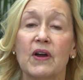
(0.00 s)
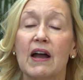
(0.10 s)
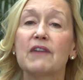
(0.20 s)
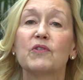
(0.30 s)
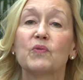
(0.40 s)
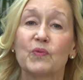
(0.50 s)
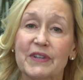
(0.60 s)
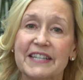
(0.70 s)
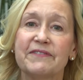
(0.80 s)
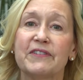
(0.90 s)
I have a
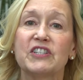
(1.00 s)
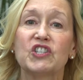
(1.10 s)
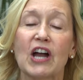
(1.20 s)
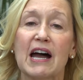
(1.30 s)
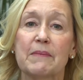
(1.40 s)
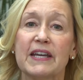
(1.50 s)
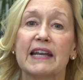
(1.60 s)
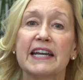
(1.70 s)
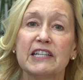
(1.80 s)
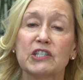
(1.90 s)
really fun job, and
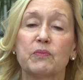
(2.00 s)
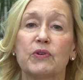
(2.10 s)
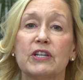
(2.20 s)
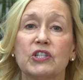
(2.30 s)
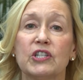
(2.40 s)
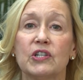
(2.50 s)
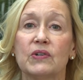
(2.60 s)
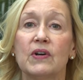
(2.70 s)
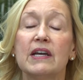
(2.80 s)
I get to bring to you